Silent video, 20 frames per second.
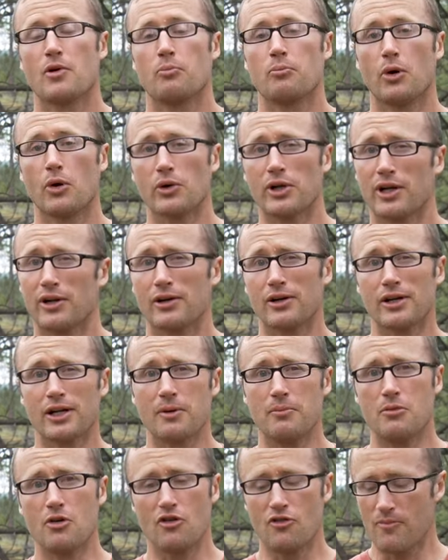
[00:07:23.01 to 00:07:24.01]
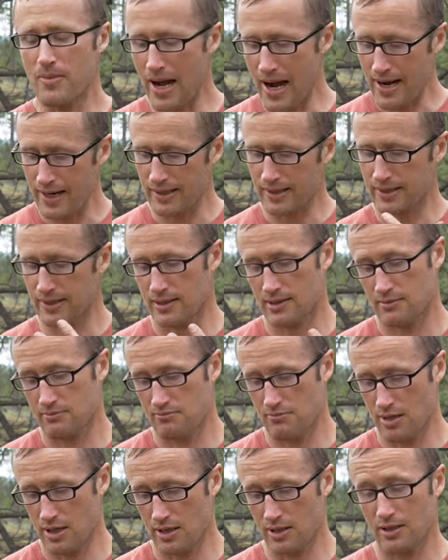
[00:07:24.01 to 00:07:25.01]
bolt carrier can move back.
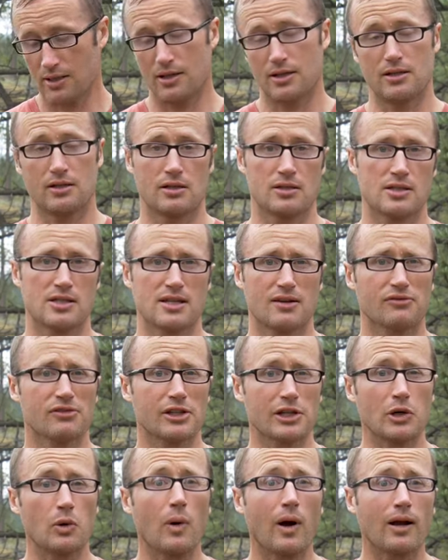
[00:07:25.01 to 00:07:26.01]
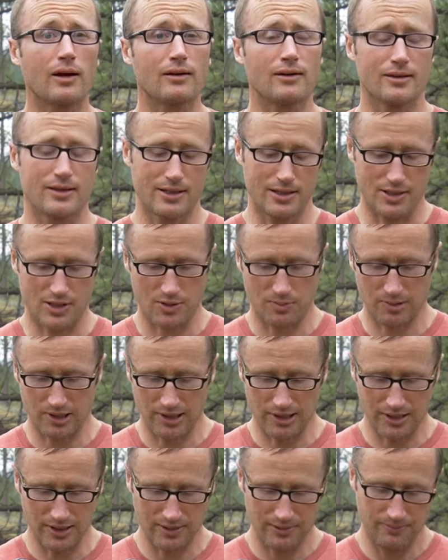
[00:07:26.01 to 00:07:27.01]
It is definitely quieter than a
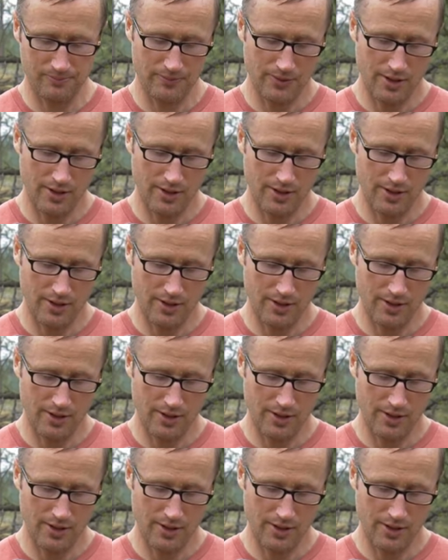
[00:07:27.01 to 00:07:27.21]
spring.